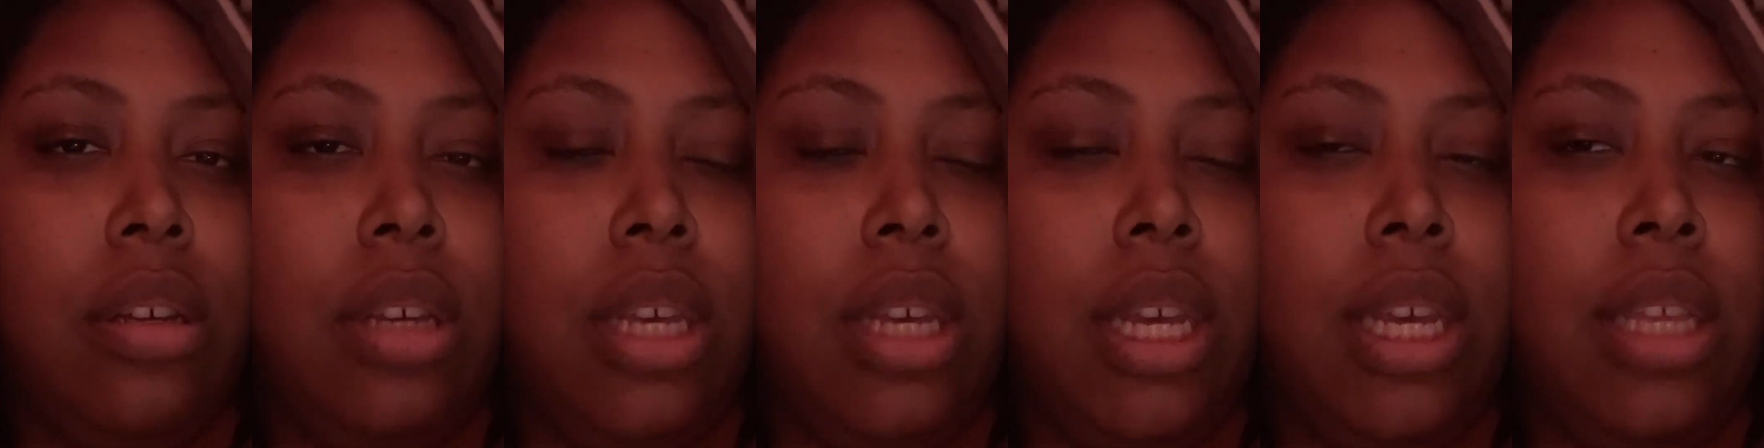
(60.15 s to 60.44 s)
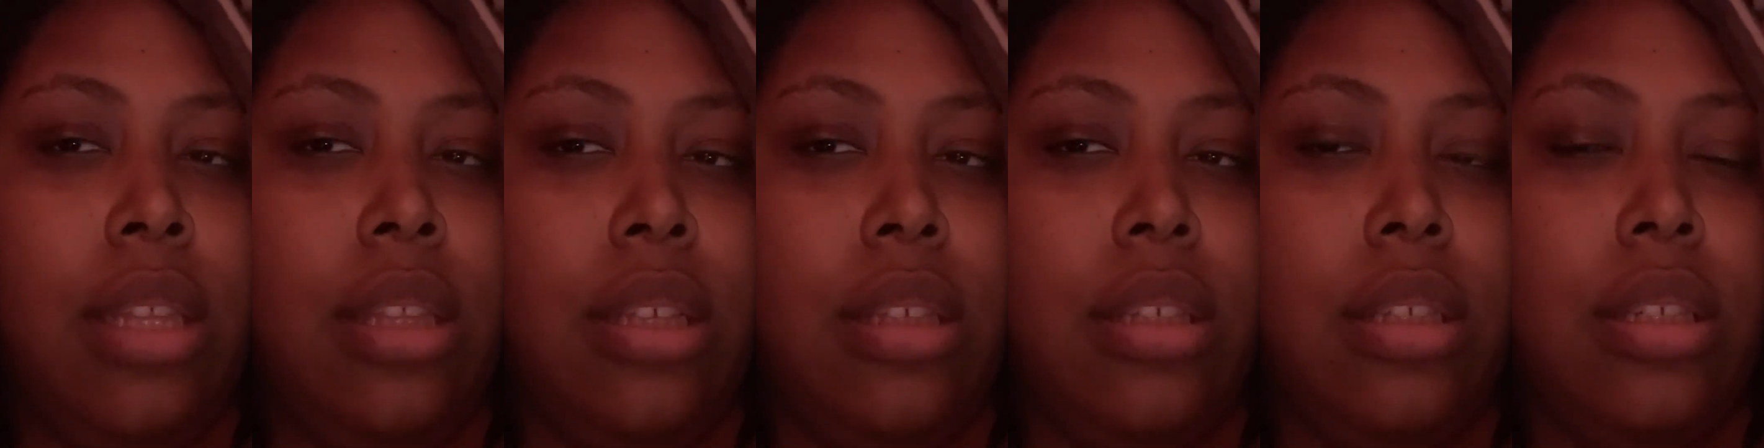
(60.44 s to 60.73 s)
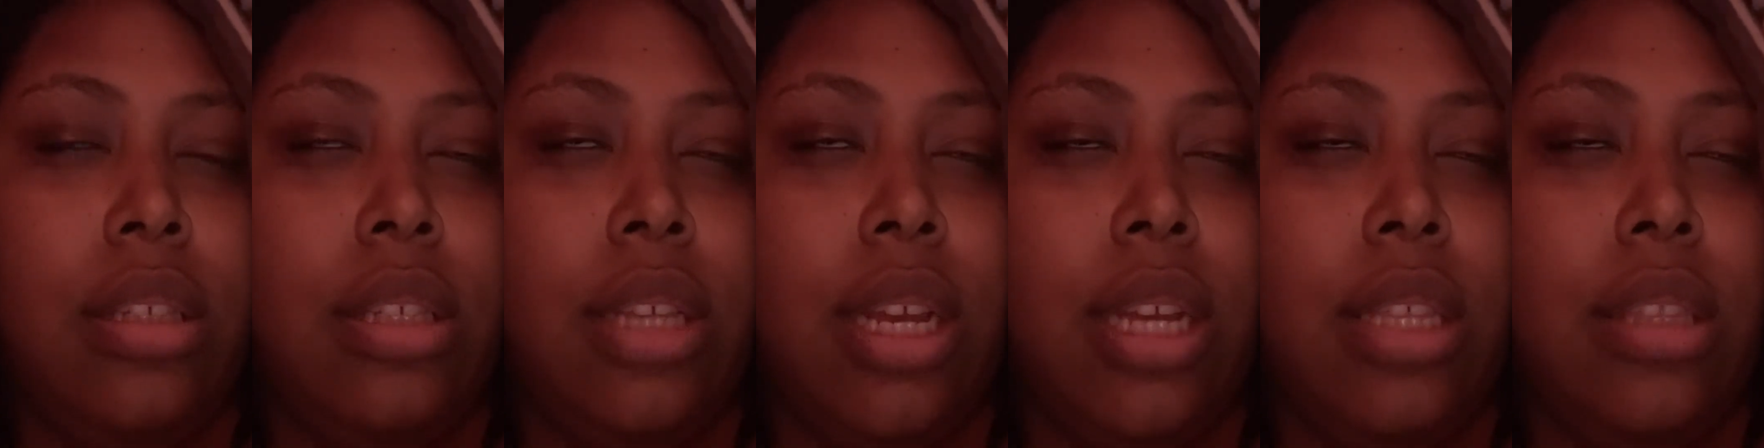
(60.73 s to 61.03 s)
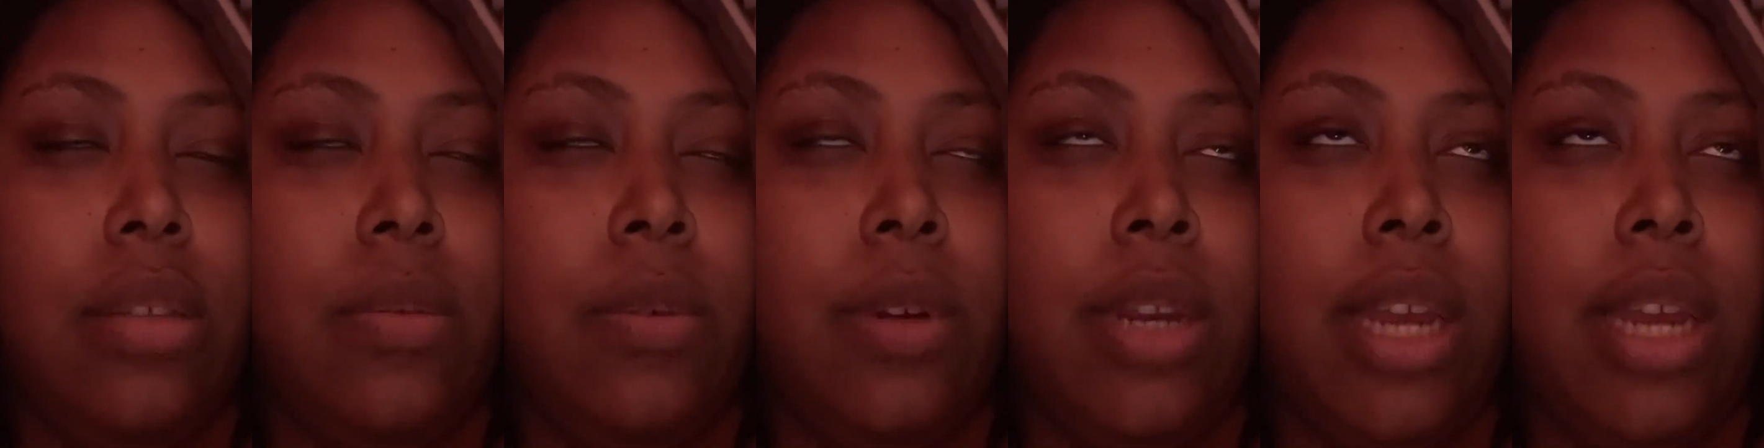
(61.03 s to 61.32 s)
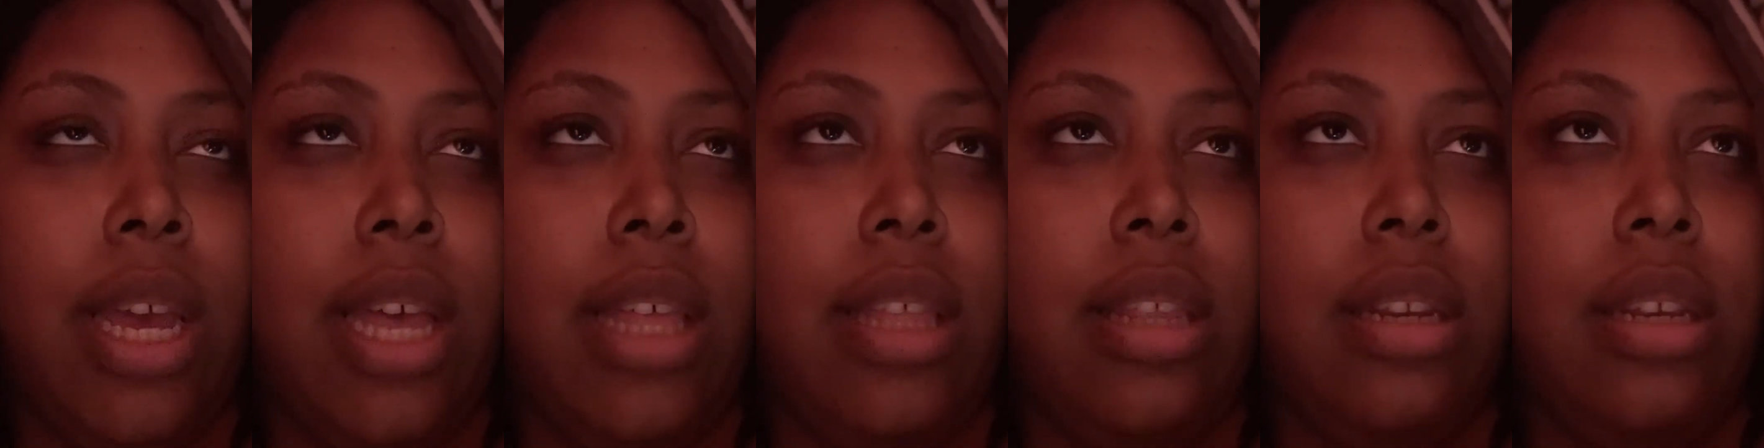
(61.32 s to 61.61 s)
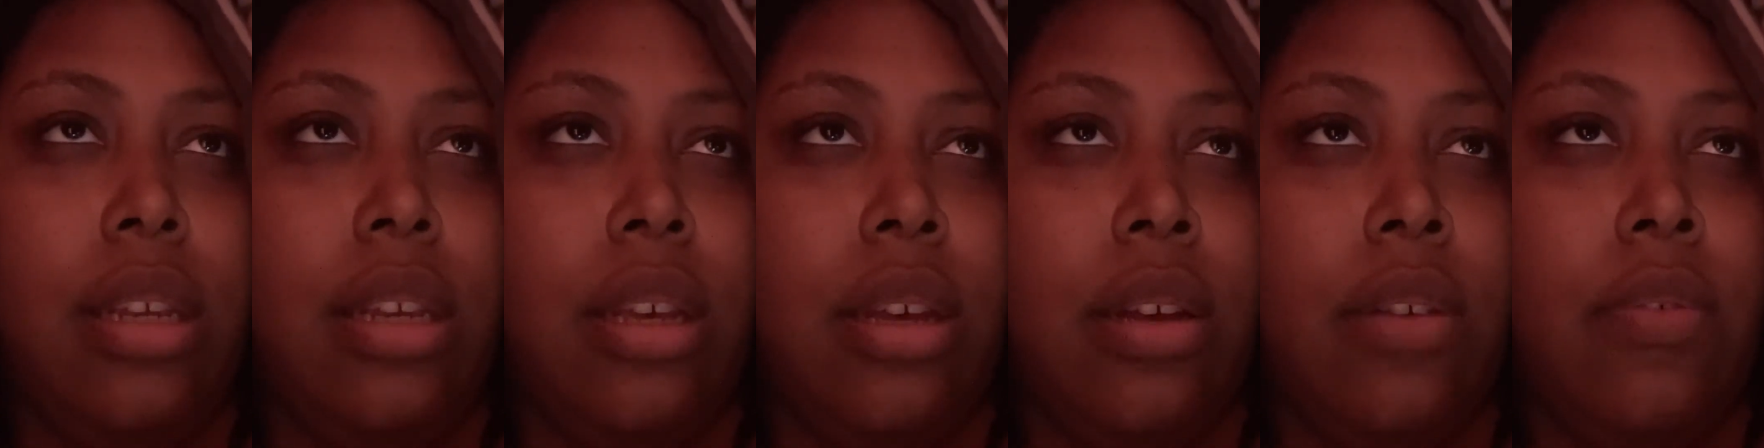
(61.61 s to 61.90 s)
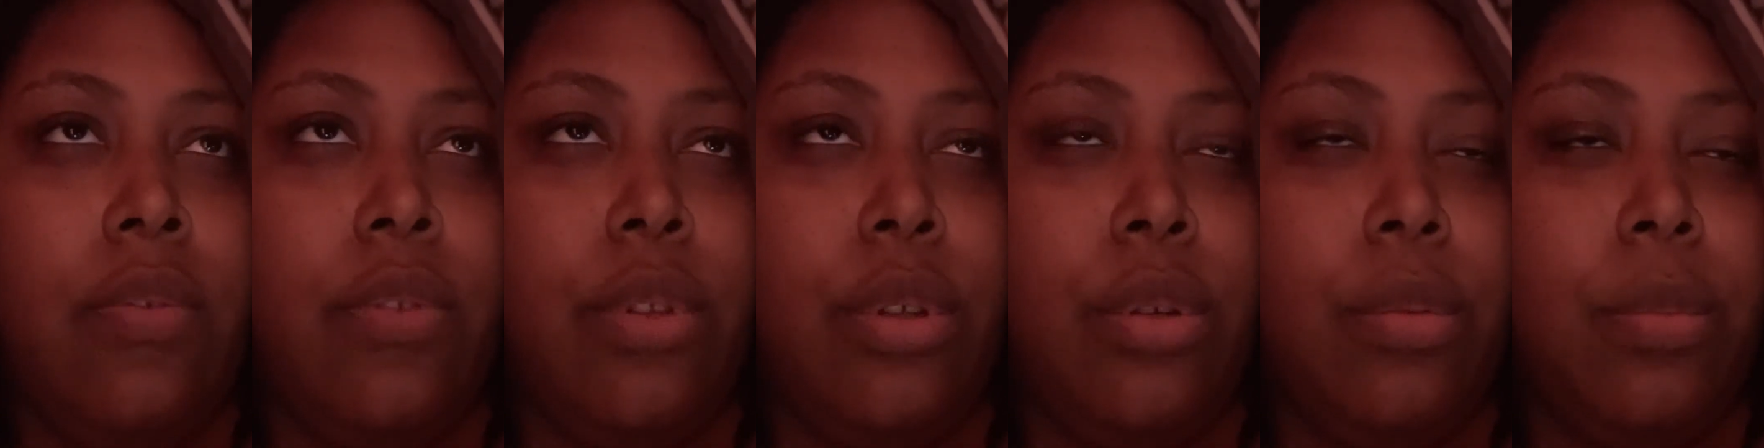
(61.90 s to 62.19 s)
And this is like the reality of
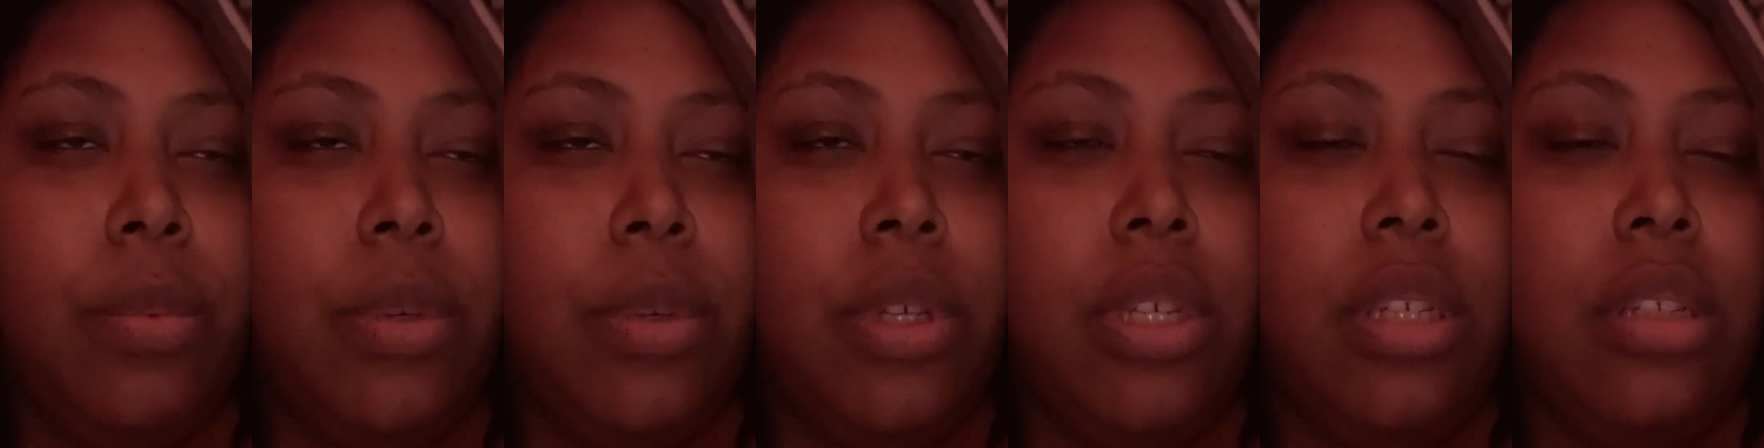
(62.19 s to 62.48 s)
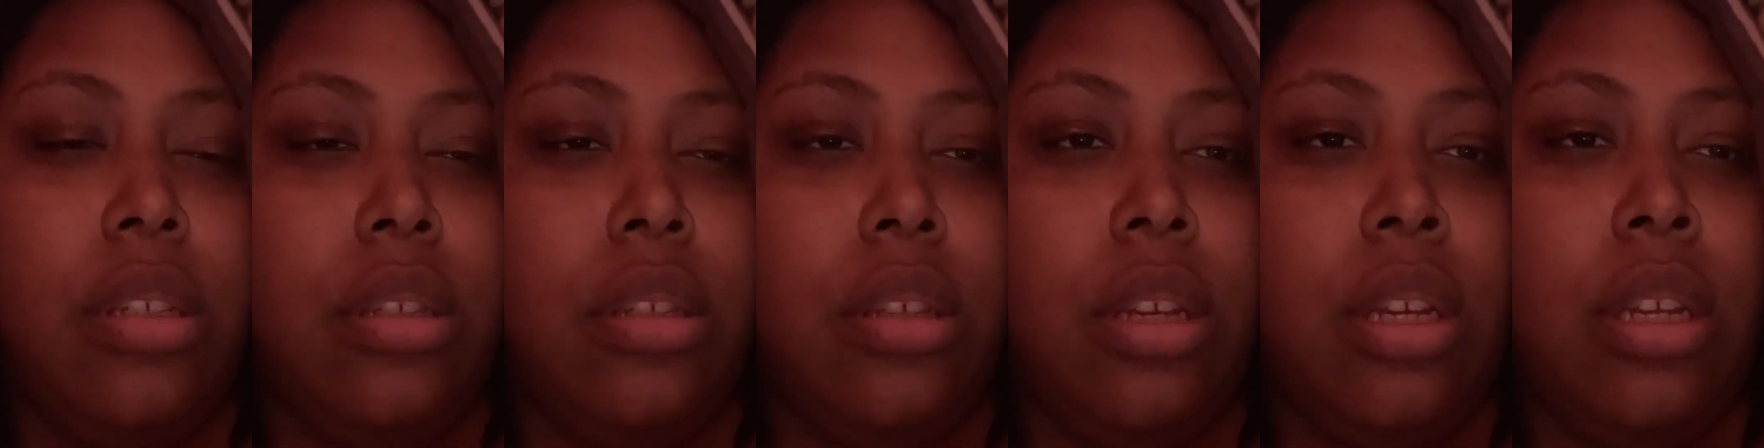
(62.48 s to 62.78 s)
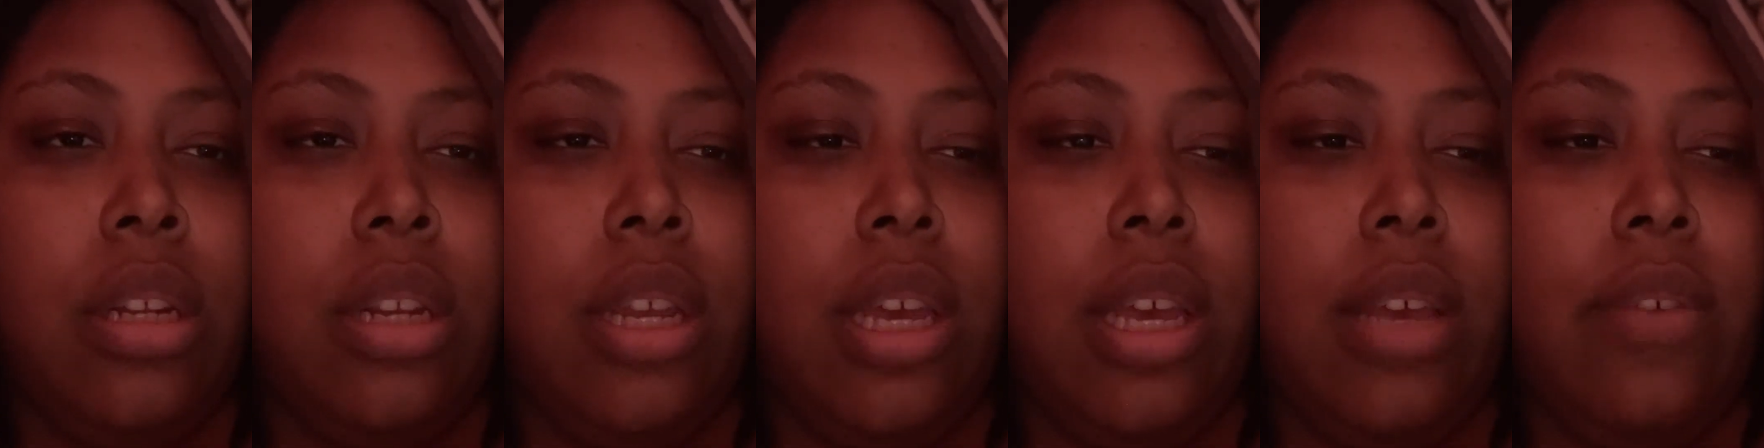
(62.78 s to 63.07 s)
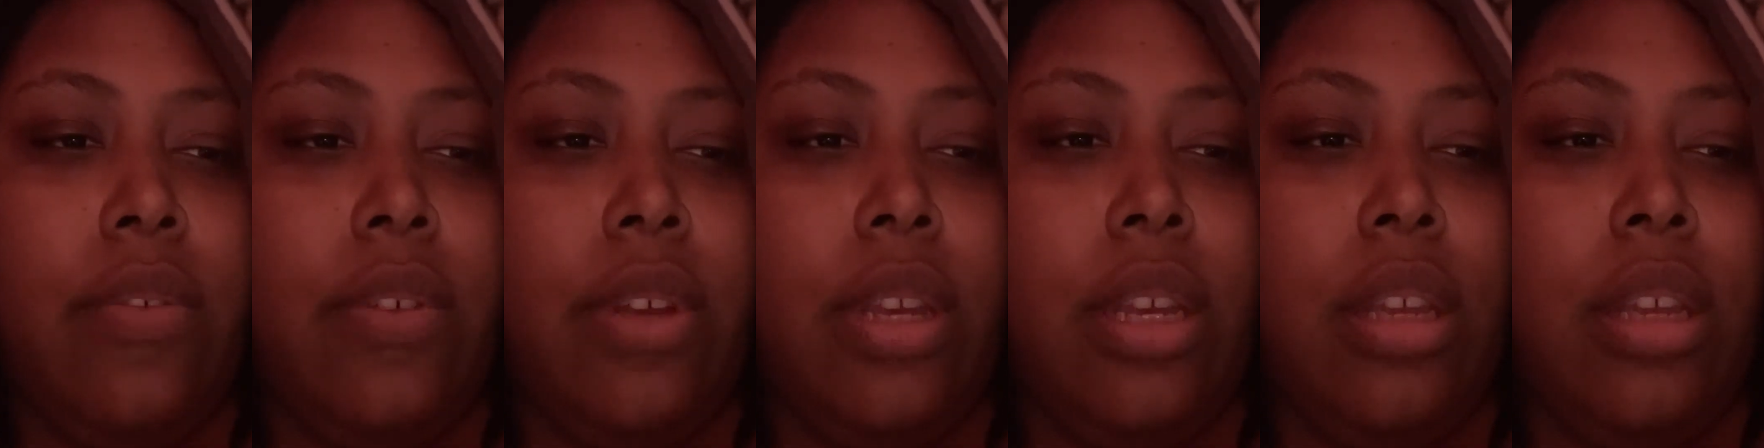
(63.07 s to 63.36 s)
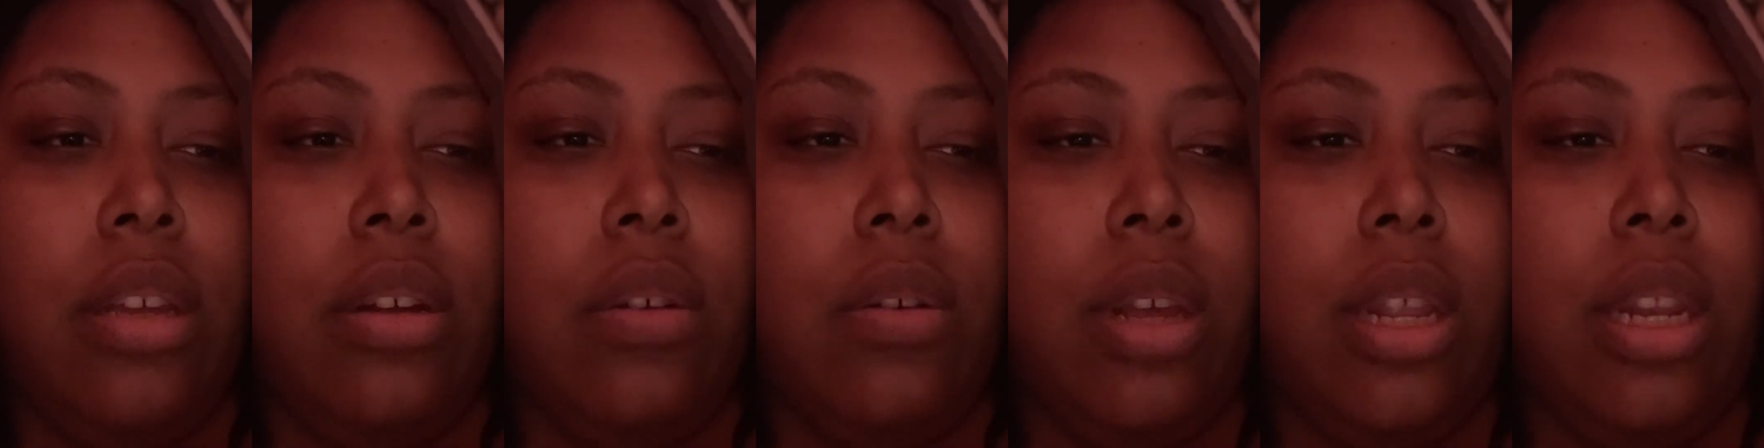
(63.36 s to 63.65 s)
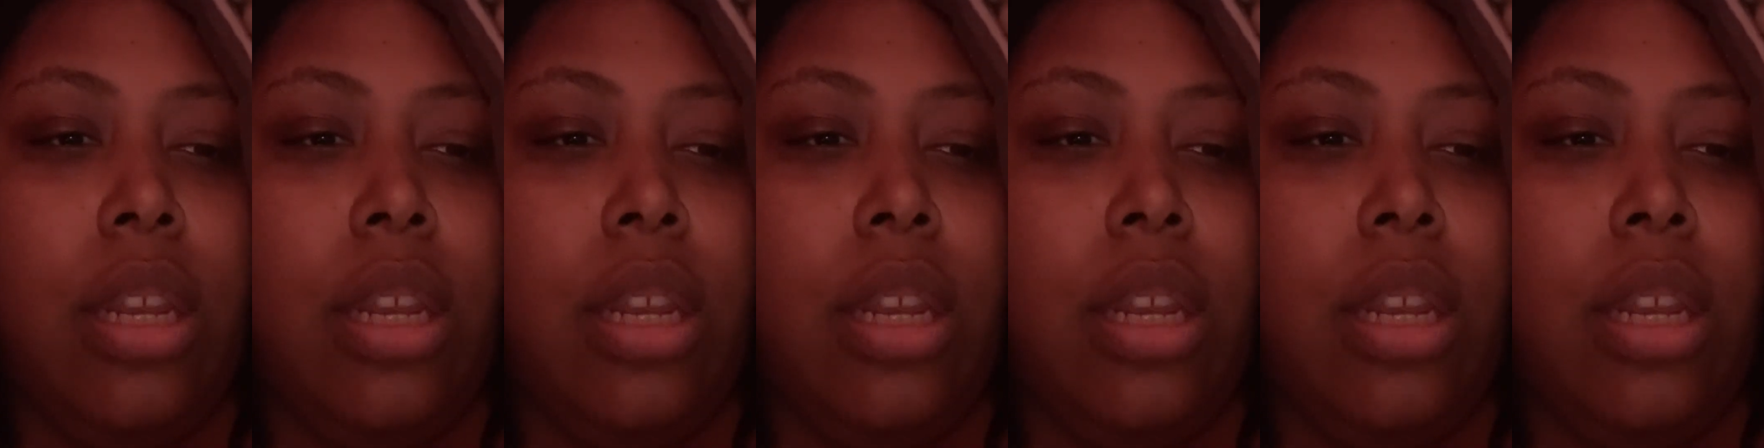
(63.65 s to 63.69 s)
lupus and having a chronic